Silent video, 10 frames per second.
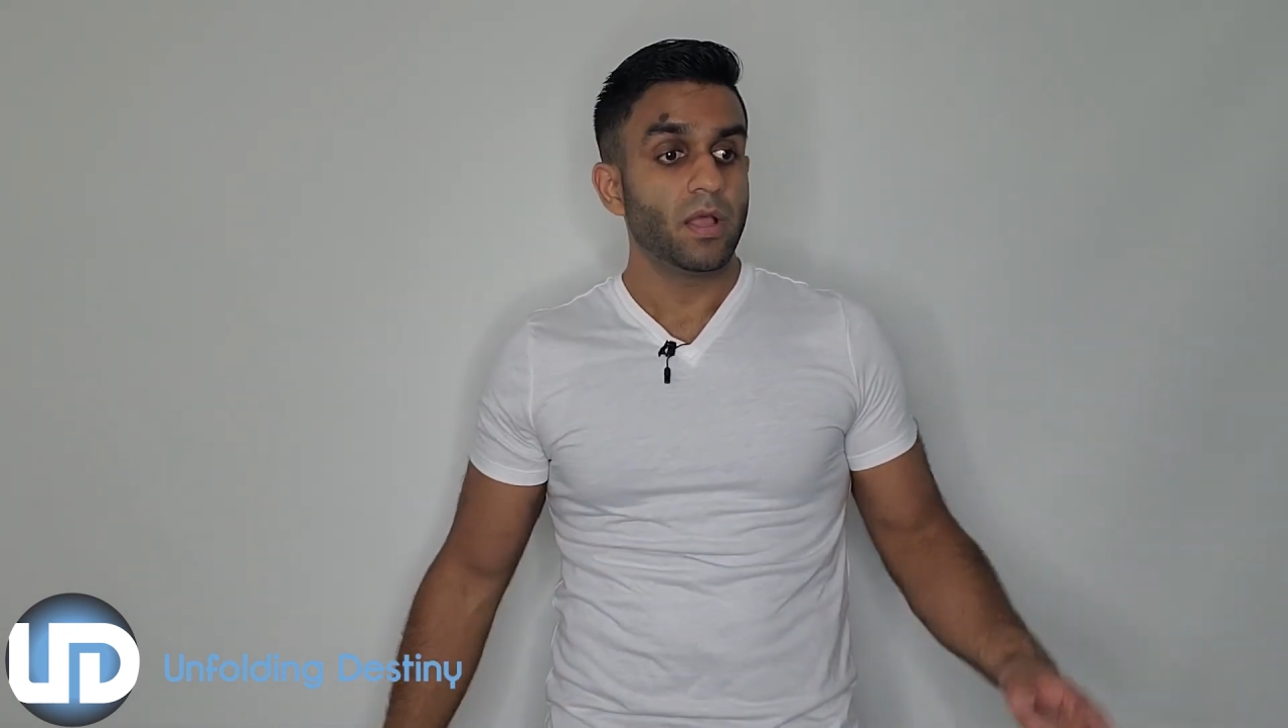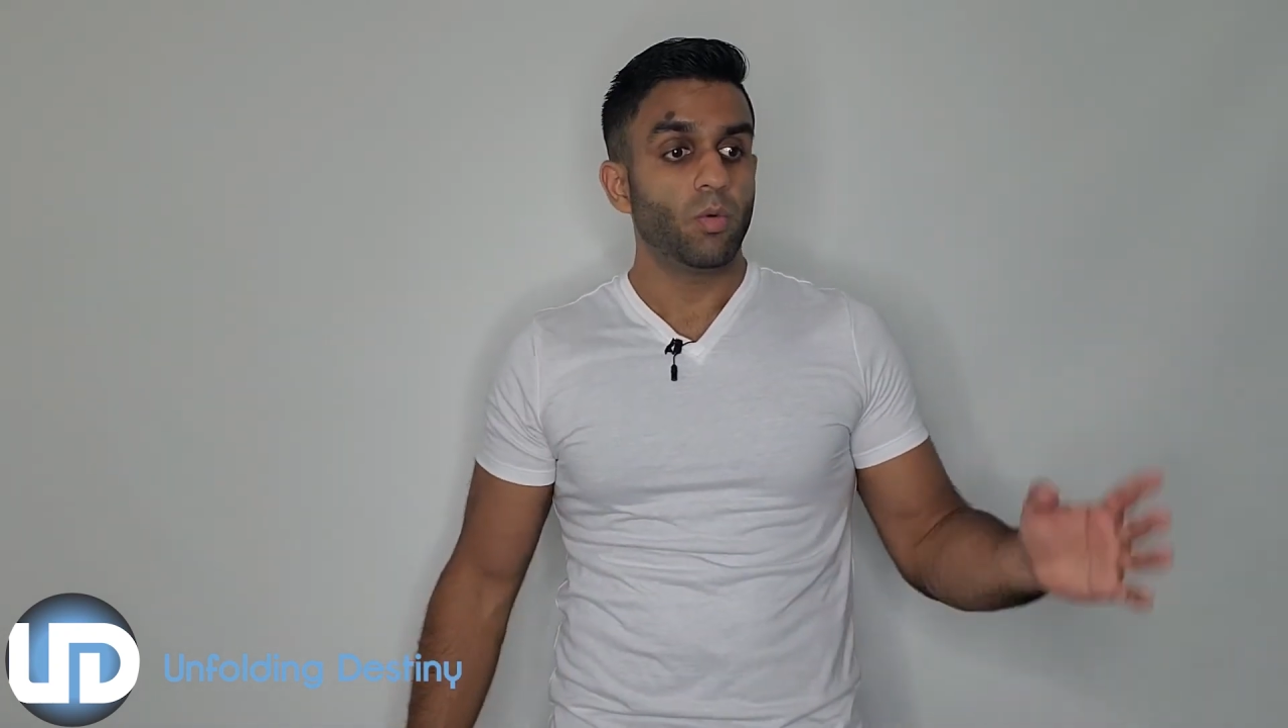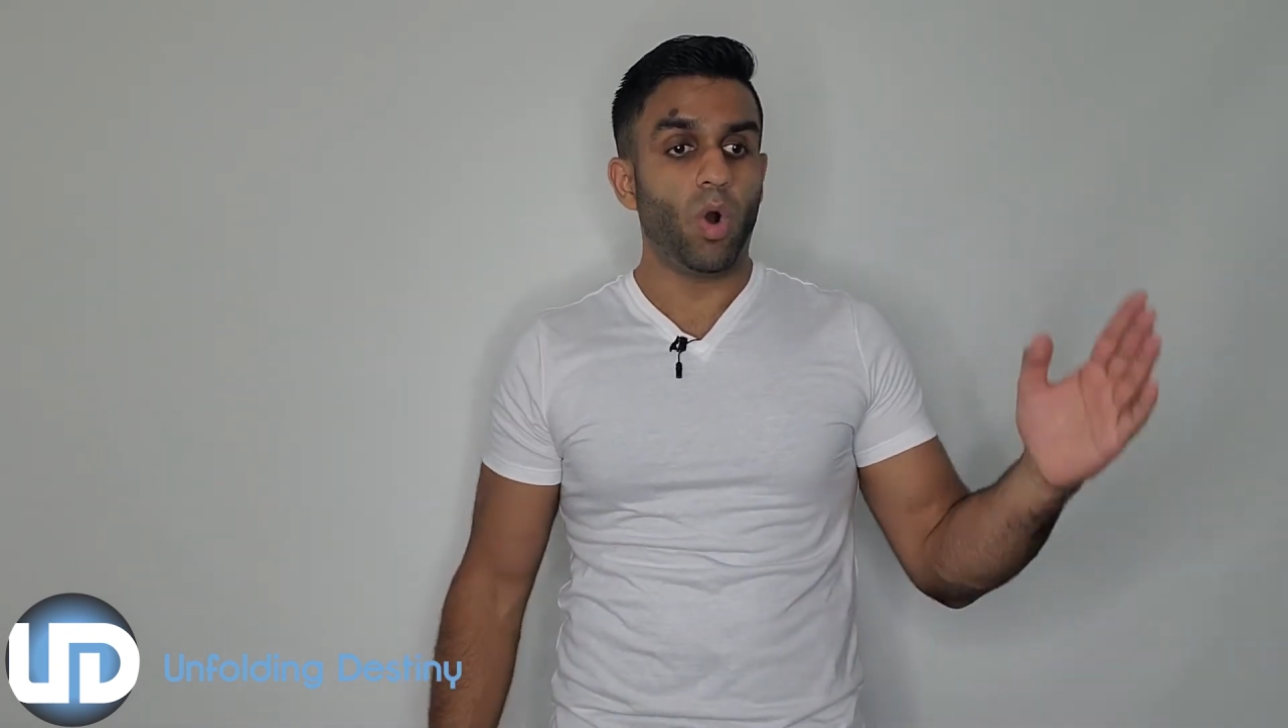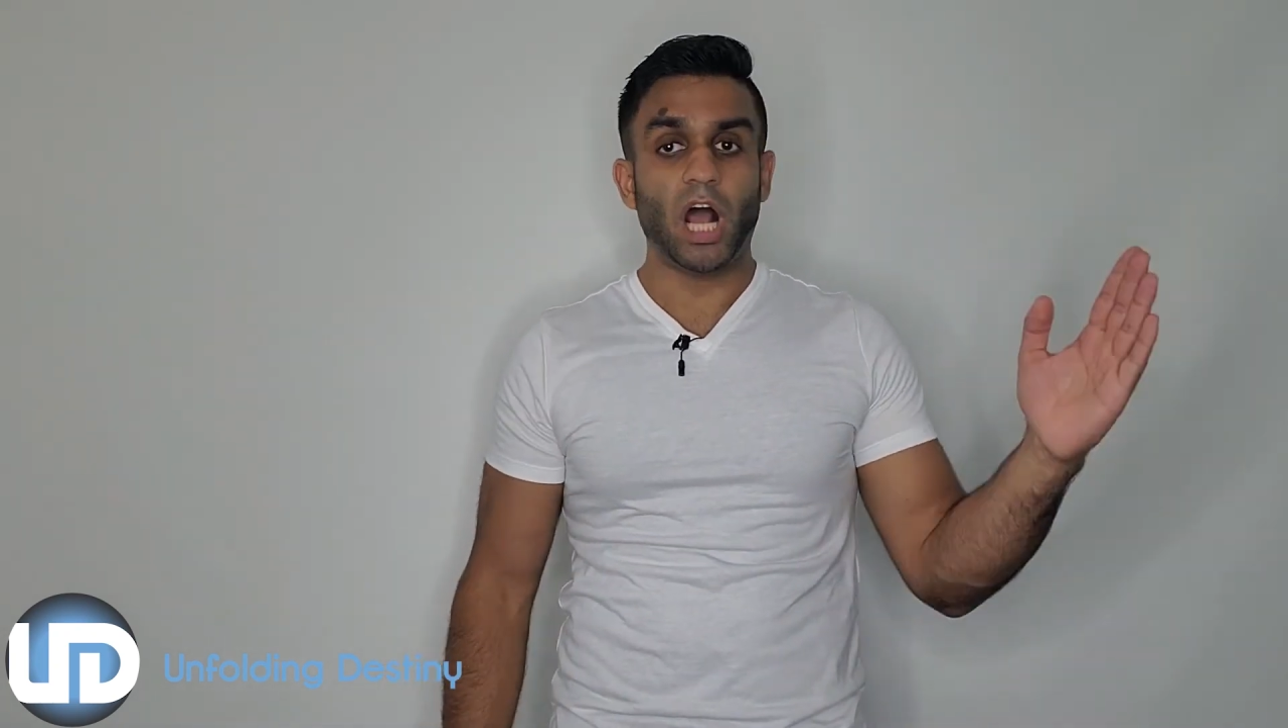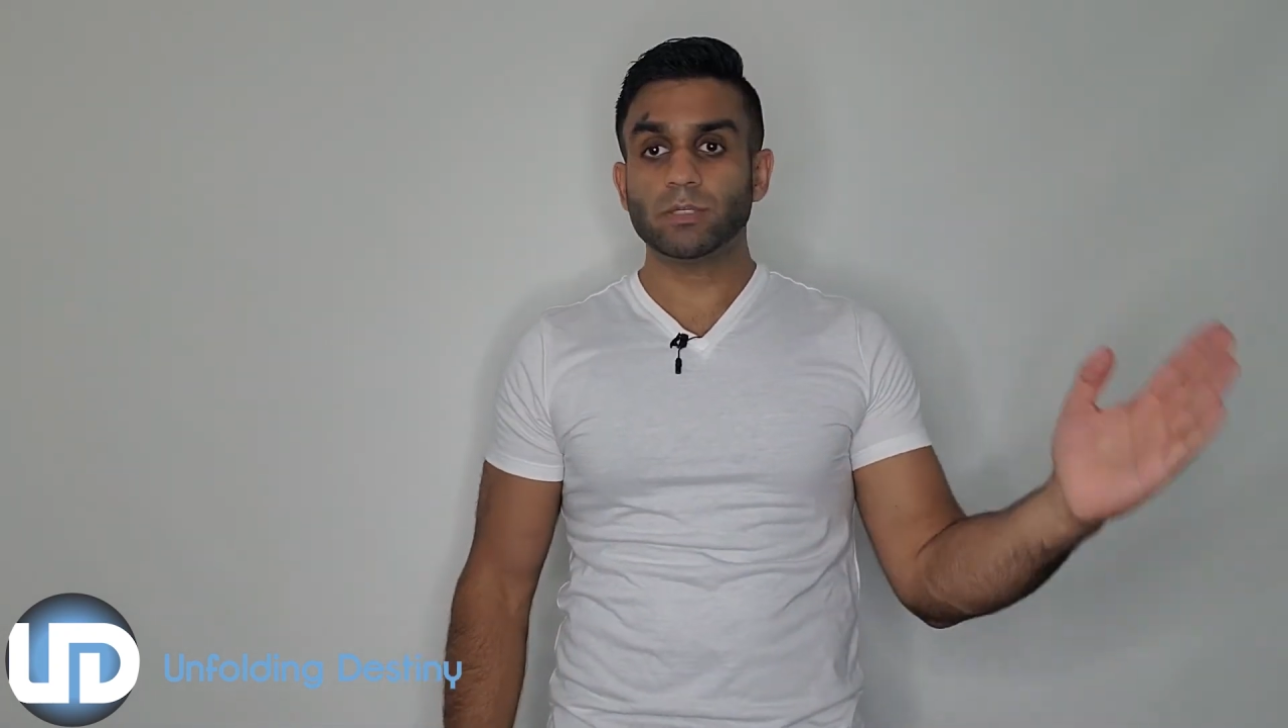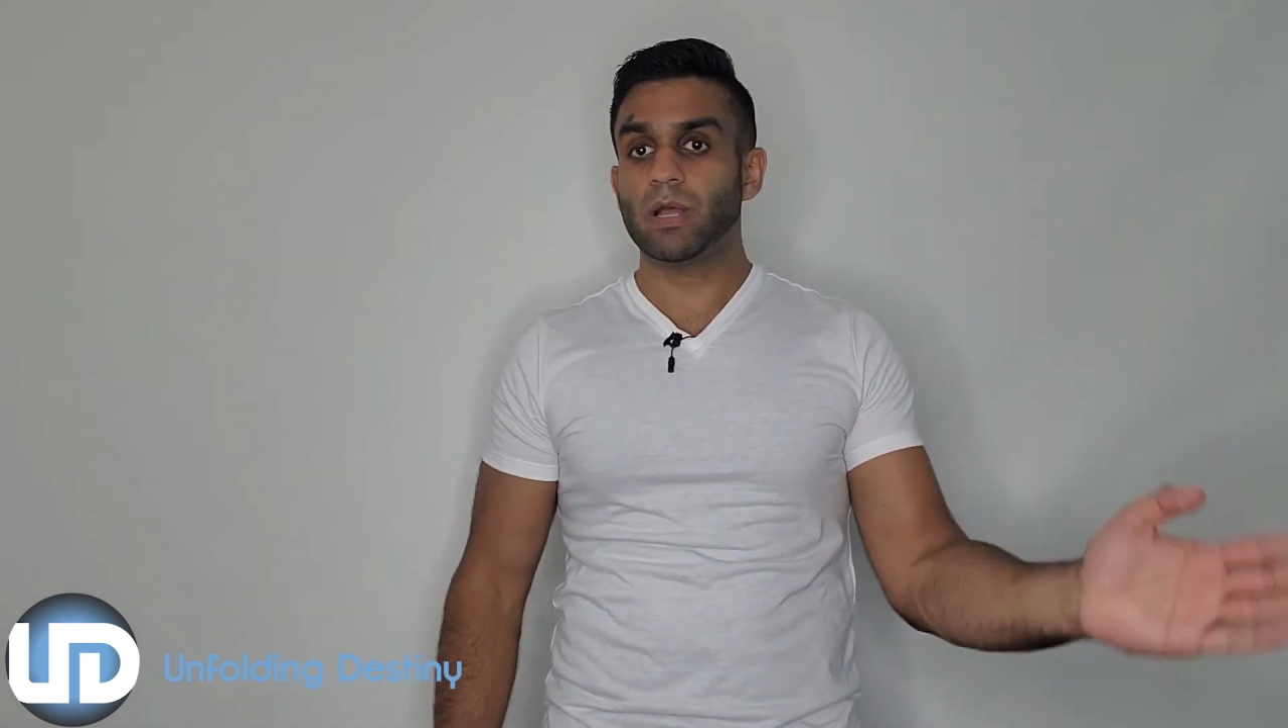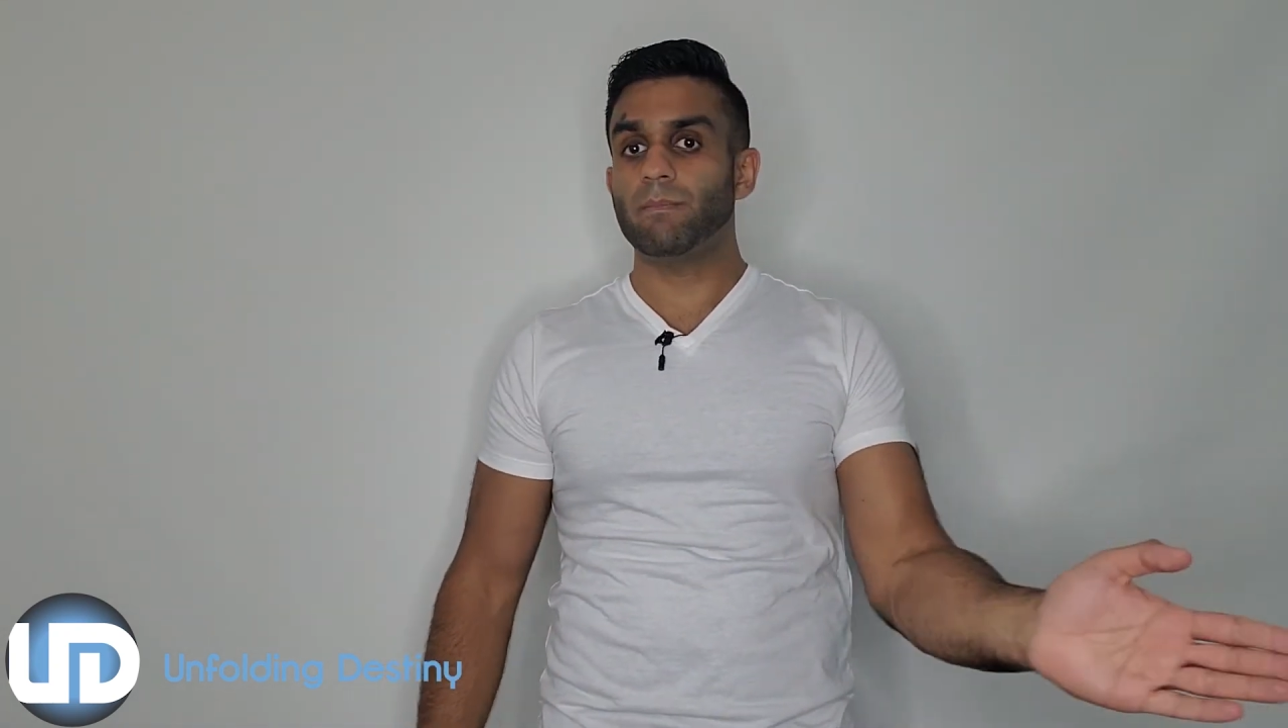Watch my